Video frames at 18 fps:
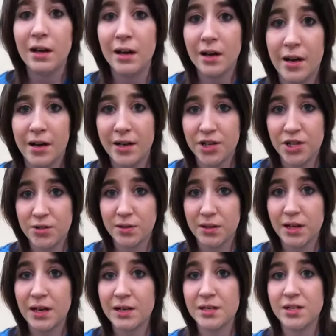I just
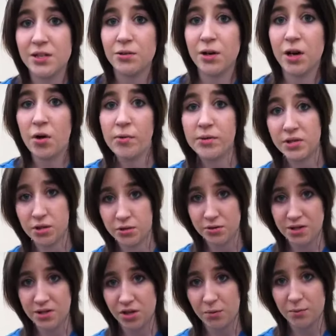want to ask you, how was
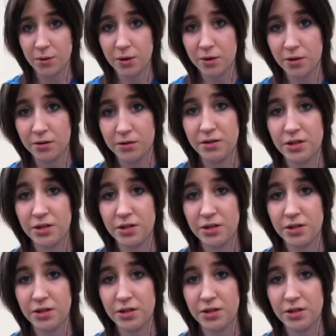your summer?